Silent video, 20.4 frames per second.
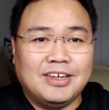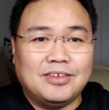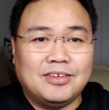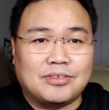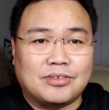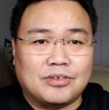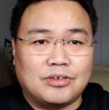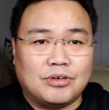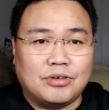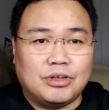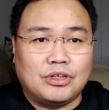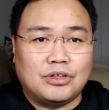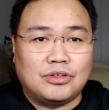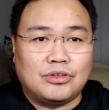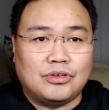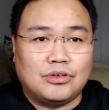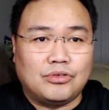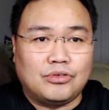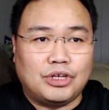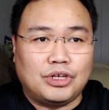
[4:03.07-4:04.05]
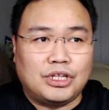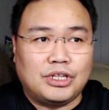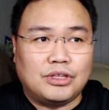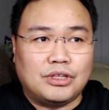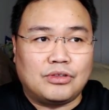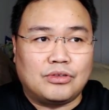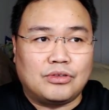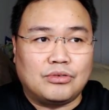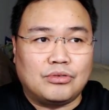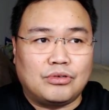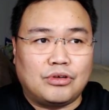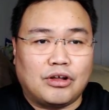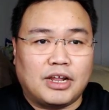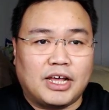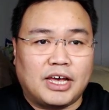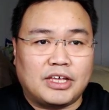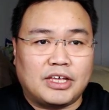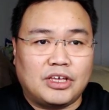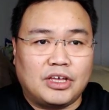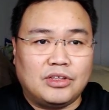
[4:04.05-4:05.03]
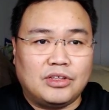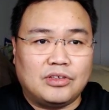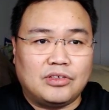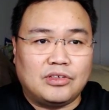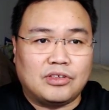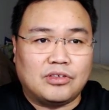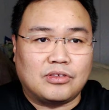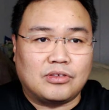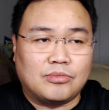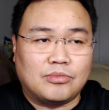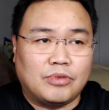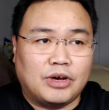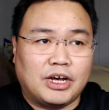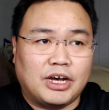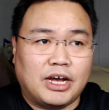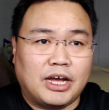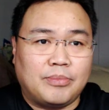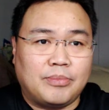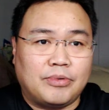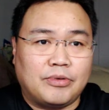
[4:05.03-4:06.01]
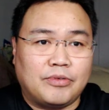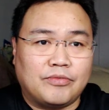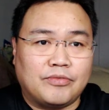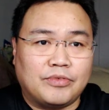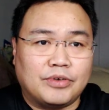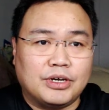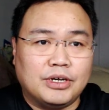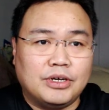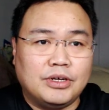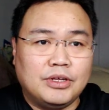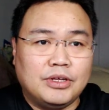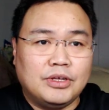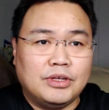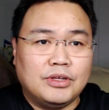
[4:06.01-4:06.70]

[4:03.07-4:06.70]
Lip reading: So you want to tune it to your liking. This is what I prefer.